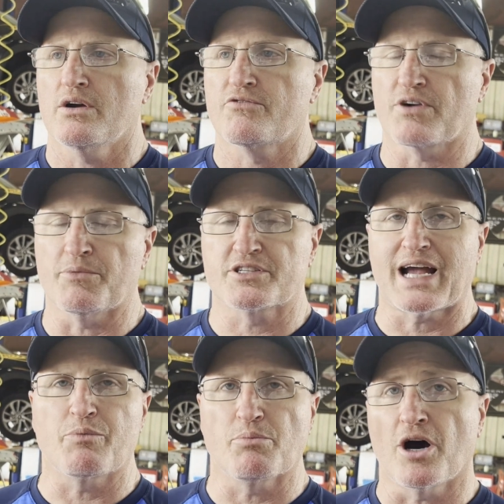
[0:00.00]
from the
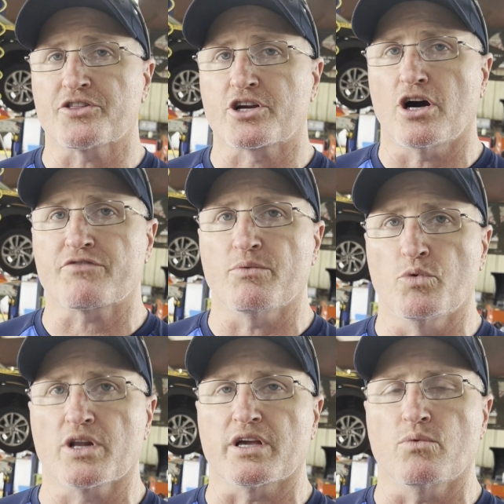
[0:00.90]
time we bought the car from
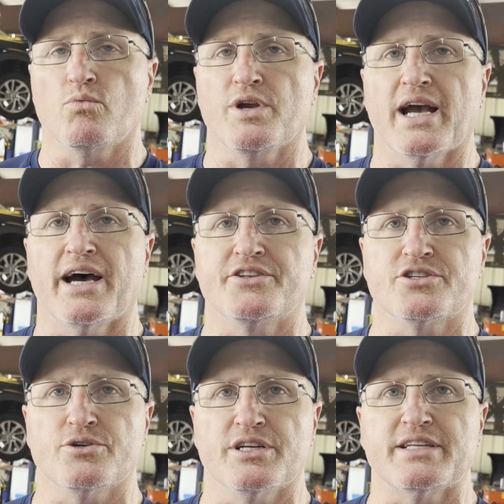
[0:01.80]
Willie, we had
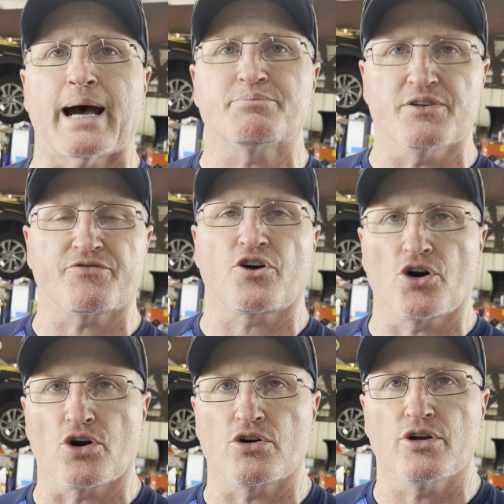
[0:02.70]
to adapt it for
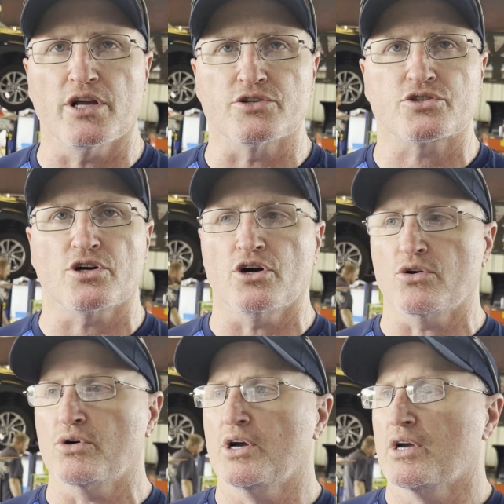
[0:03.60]
her. And so
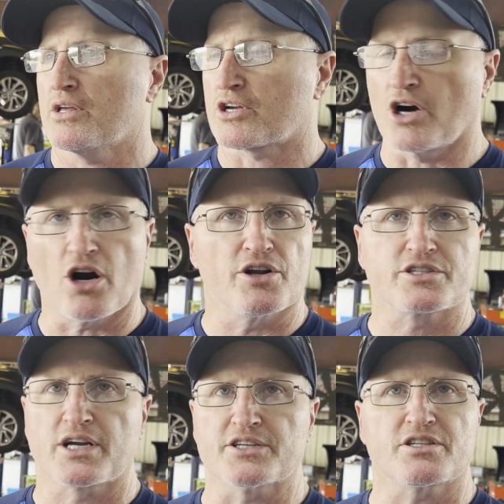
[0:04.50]
the car is
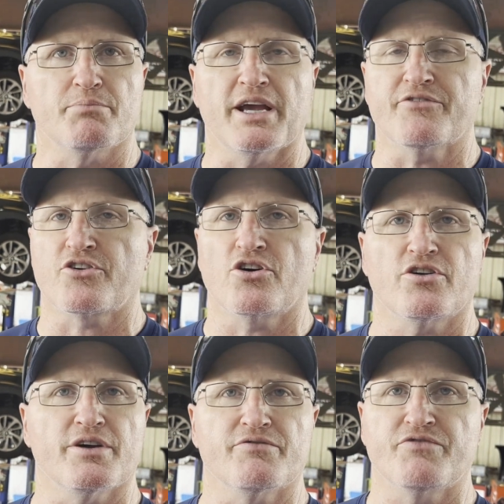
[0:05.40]
custom made for her.
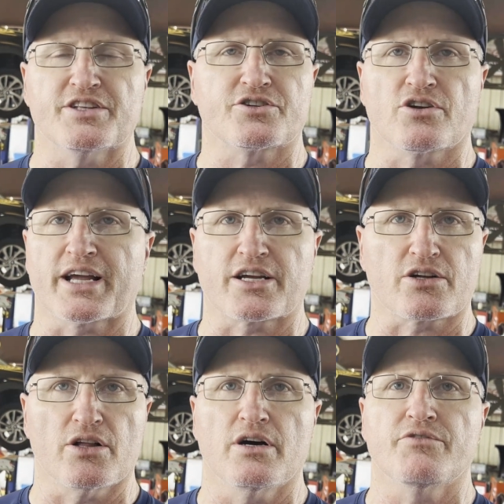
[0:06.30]
It fits her like a
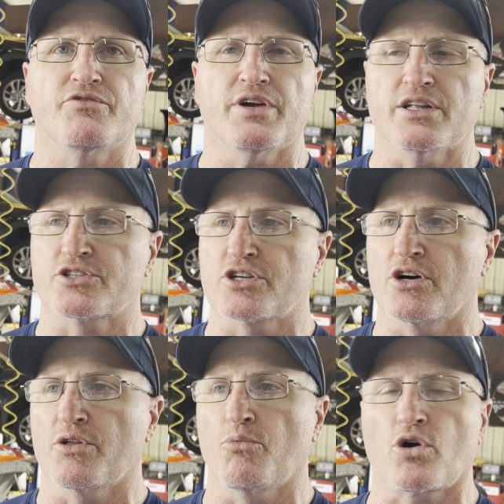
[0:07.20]
glove. And
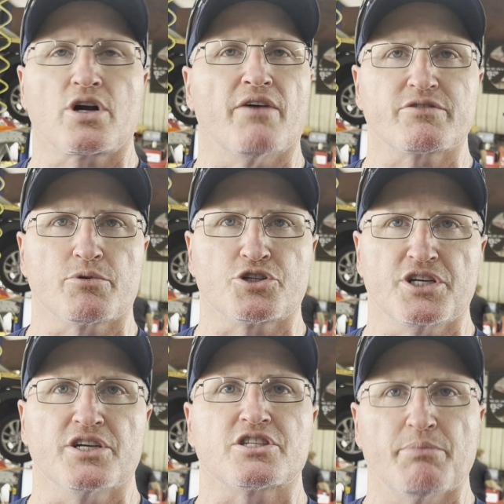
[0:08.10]
so the more comfortable she
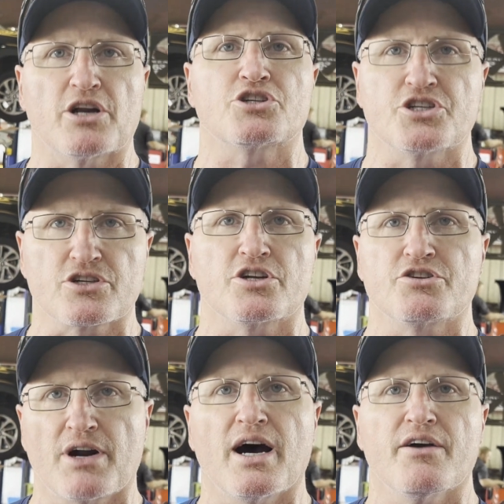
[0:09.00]
is, the better she's going to
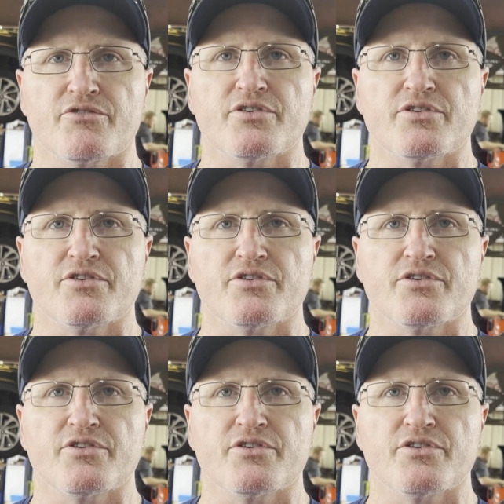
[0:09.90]
drive.